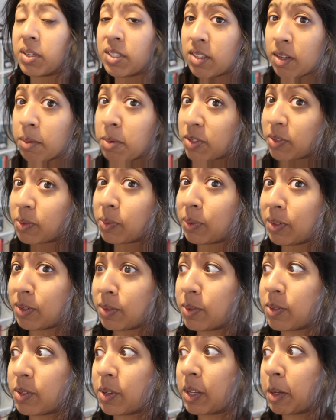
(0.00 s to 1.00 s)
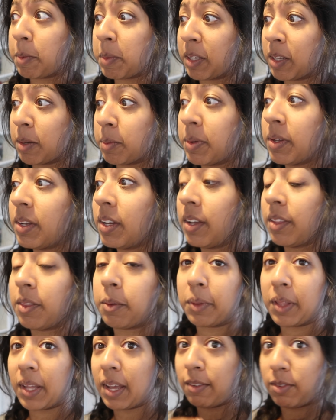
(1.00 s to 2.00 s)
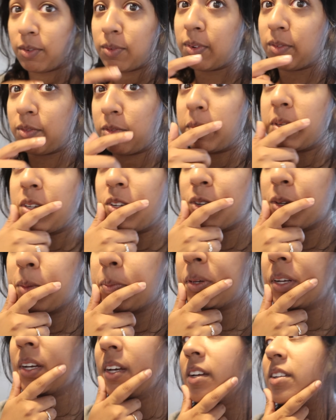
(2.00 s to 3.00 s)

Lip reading: My summer school is also coming up. The one I have to run for my job.